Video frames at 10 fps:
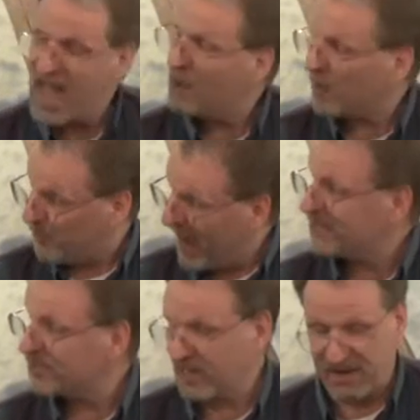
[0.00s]
And when
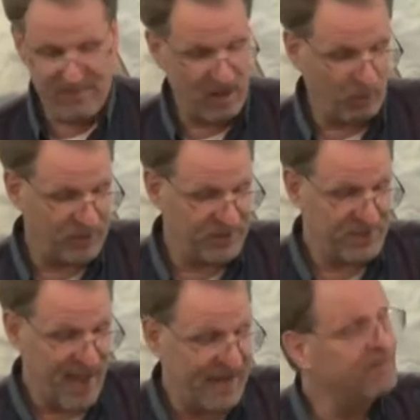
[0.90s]
Pastor gave that word
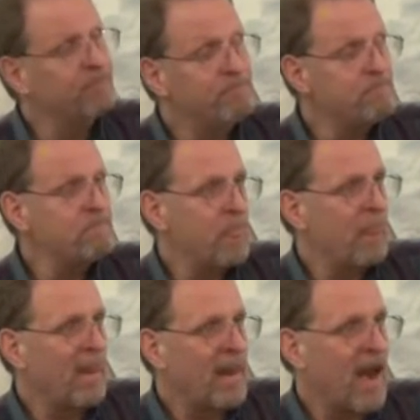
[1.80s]
tonight,
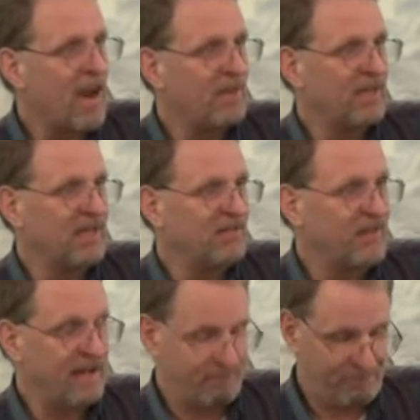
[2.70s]
I believe
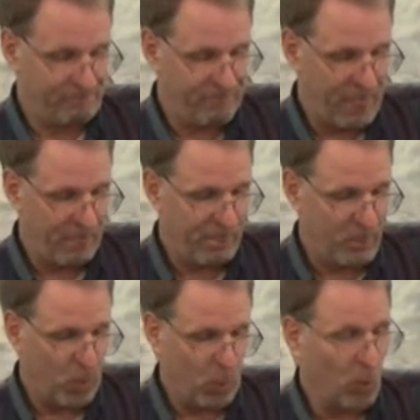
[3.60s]
that
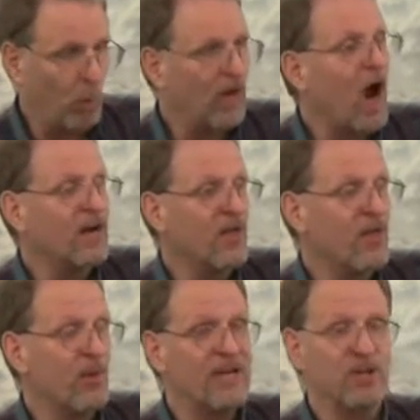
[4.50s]
we're on a
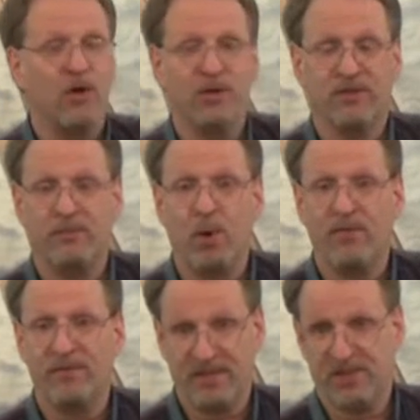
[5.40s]
threshold of more
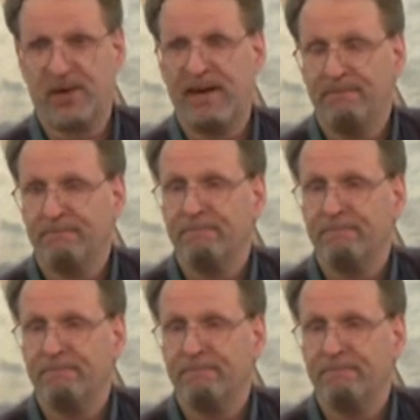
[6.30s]
victory.